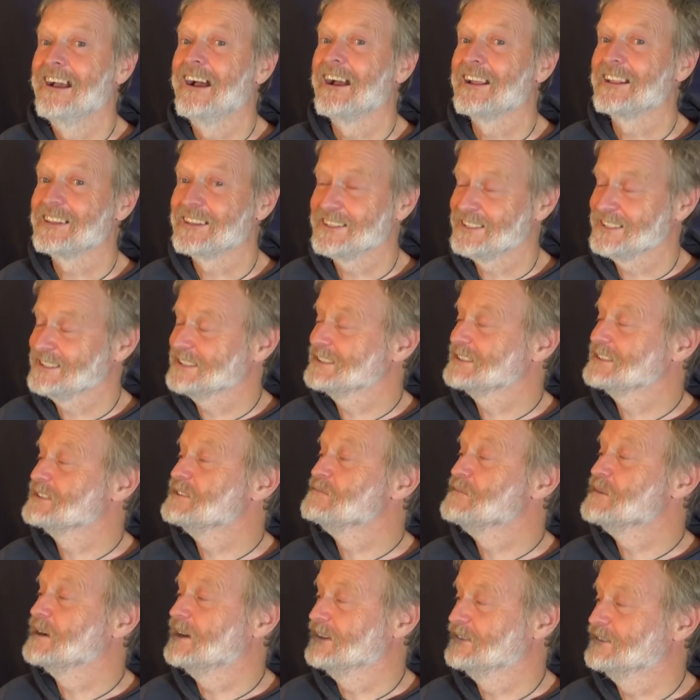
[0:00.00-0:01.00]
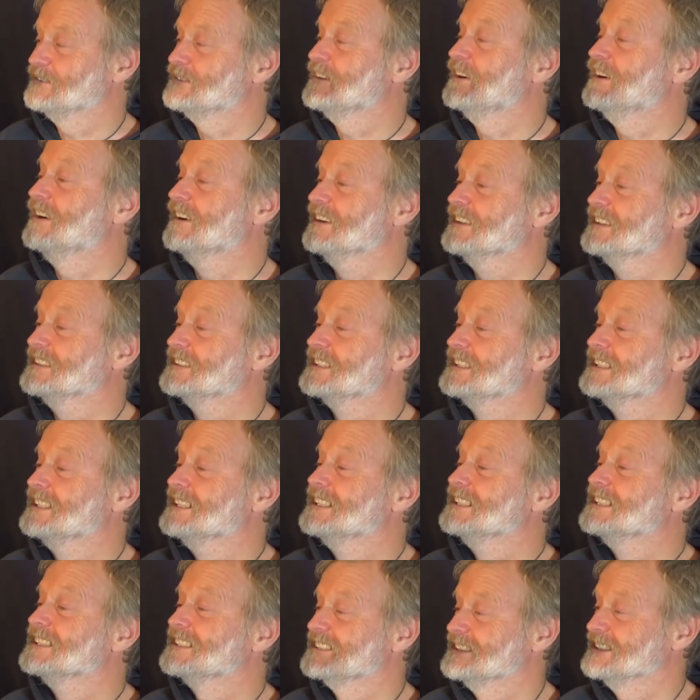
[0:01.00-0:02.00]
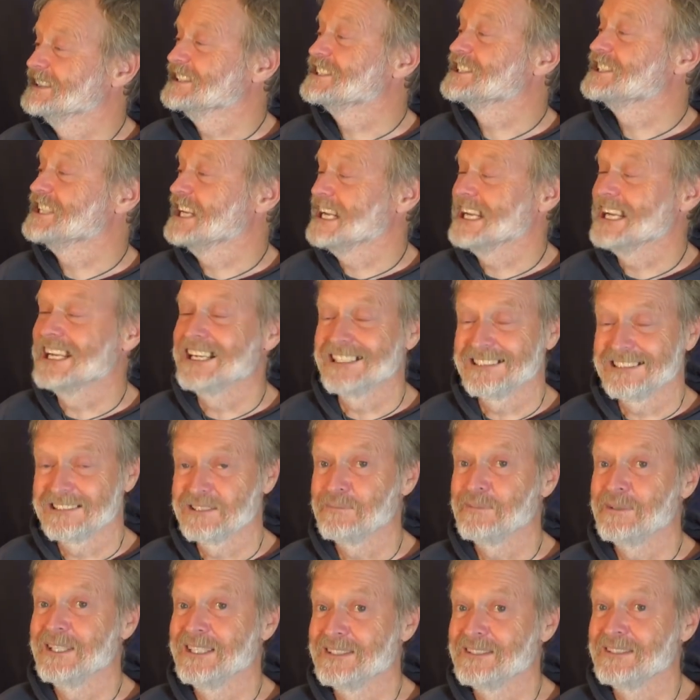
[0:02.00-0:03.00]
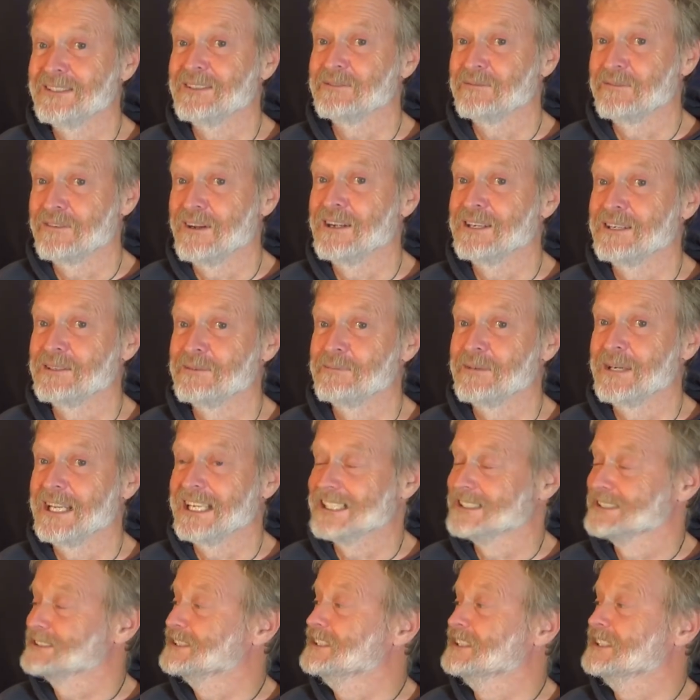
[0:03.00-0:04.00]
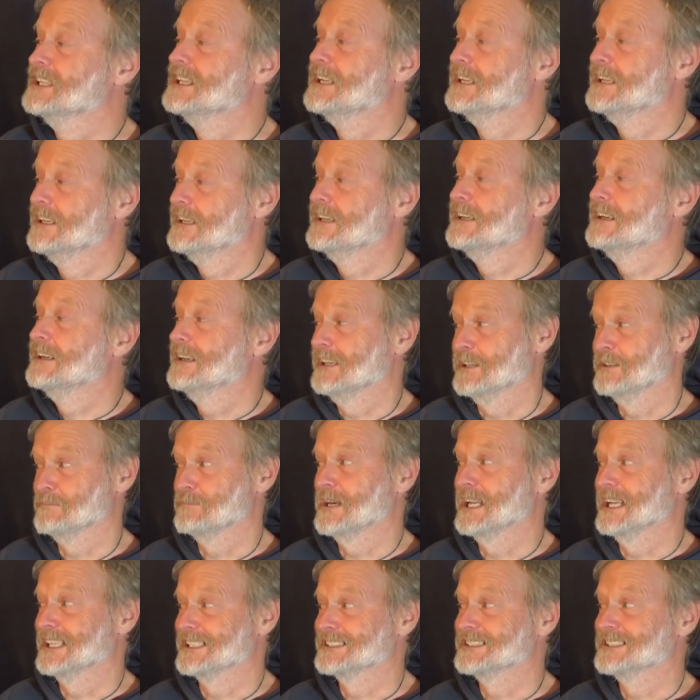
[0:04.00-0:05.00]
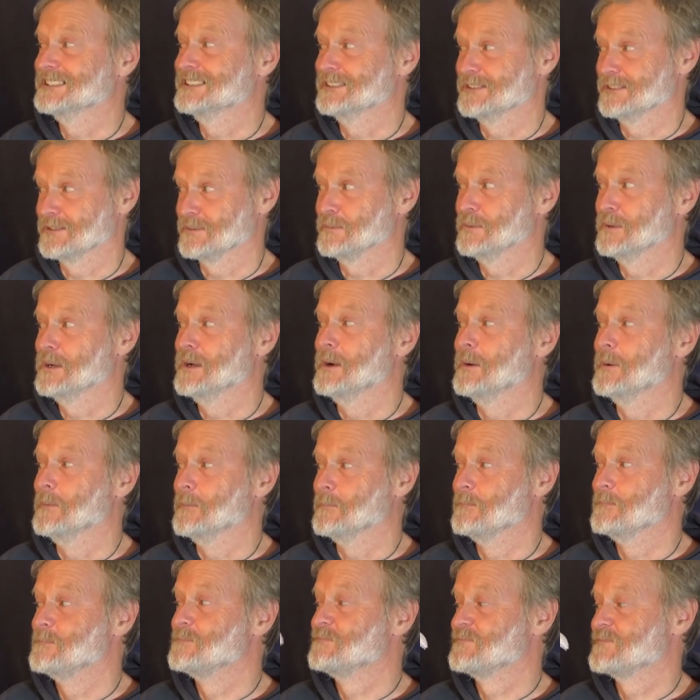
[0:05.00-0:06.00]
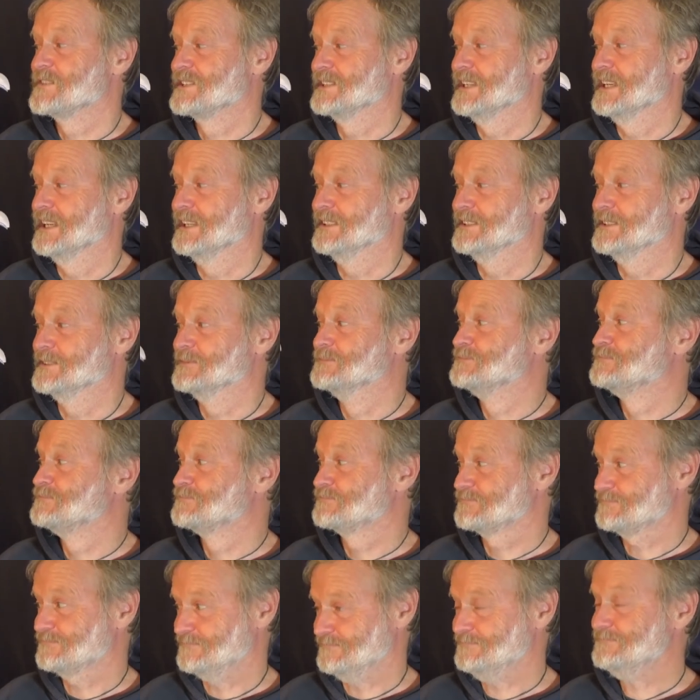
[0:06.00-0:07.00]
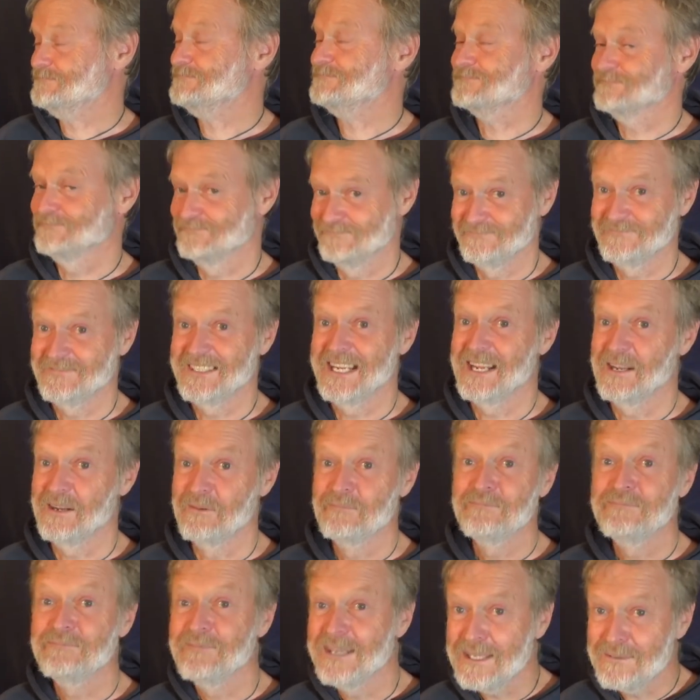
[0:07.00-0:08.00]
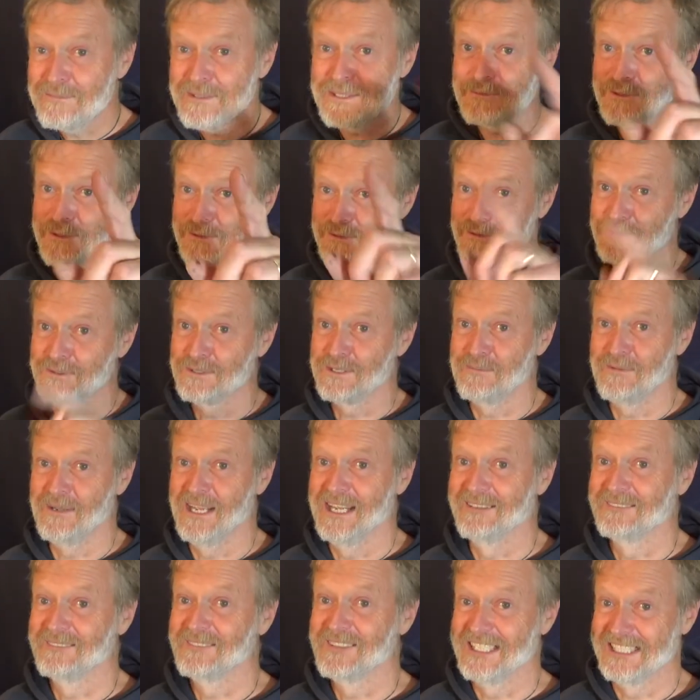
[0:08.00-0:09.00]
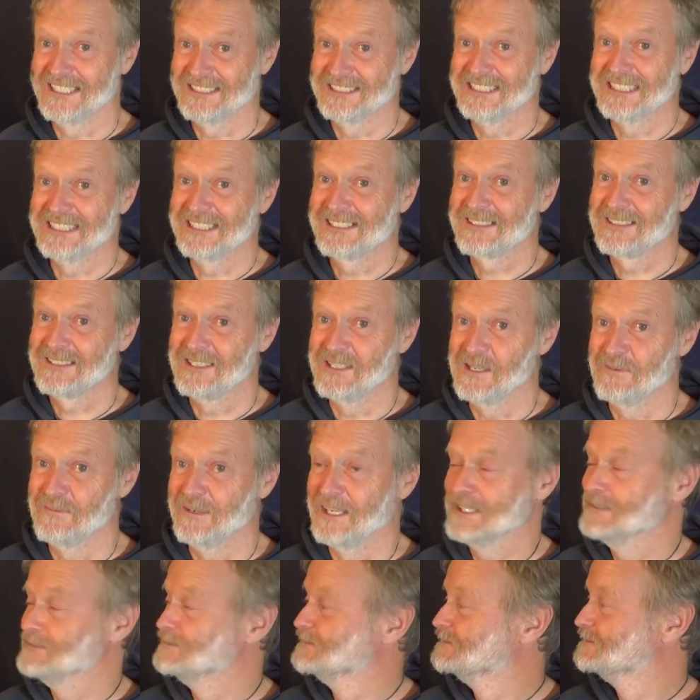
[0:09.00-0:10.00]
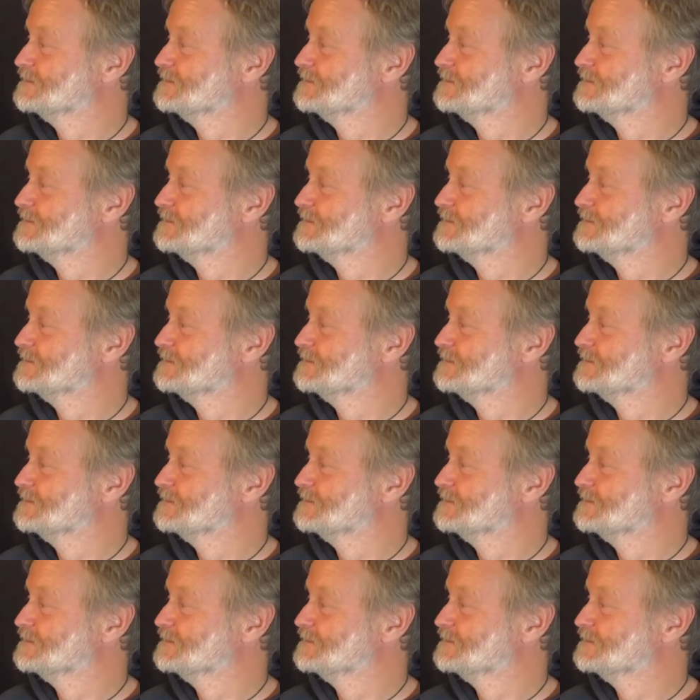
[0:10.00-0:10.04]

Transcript: I think you might find that shags depend on phytoplankton and plankton as well. So, yeah, maybe we'll talk about that next time, eh?